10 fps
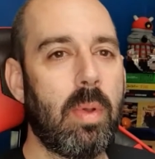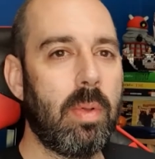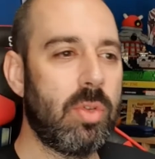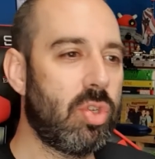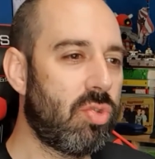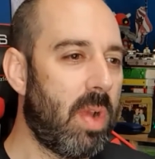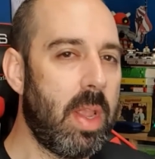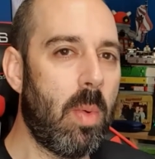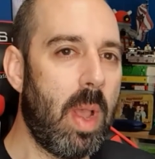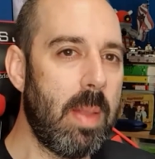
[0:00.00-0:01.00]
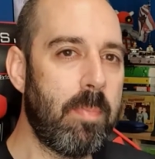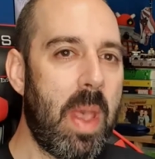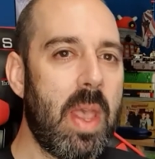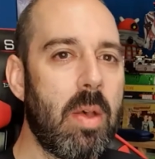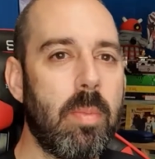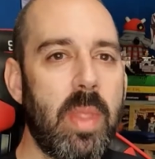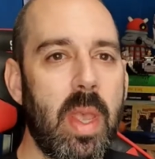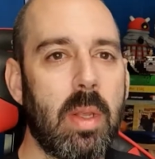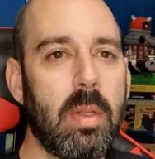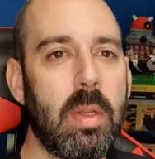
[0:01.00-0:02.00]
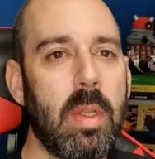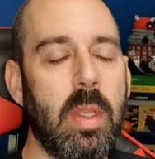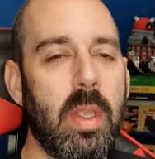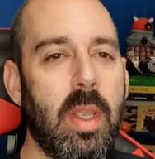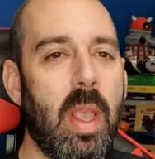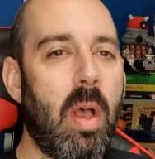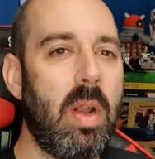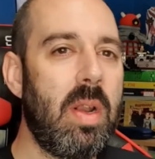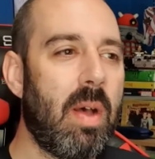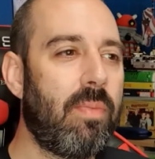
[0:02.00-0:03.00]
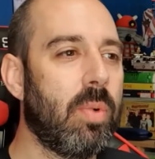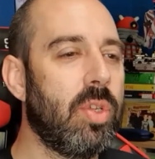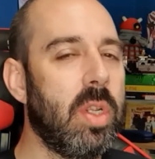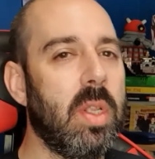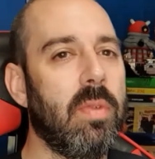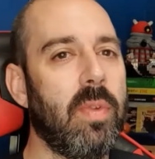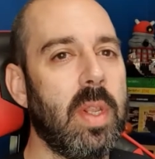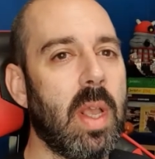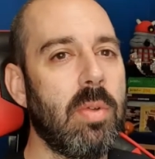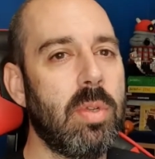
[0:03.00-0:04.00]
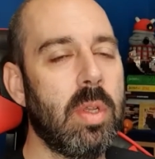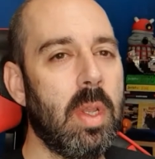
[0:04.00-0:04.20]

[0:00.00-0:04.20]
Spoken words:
straight away, bang, I'm there. I love watching his videos.